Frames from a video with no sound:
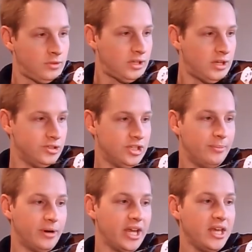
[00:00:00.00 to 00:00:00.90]
Here's
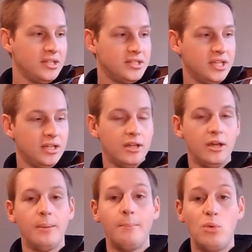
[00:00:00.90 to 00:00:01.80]
number 18,
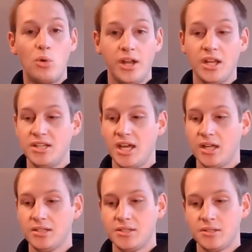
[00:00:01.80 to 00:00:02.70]
Morning
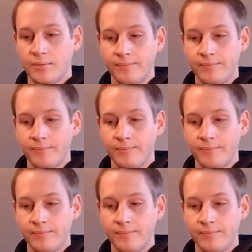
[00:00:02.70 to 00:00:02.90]
Dance.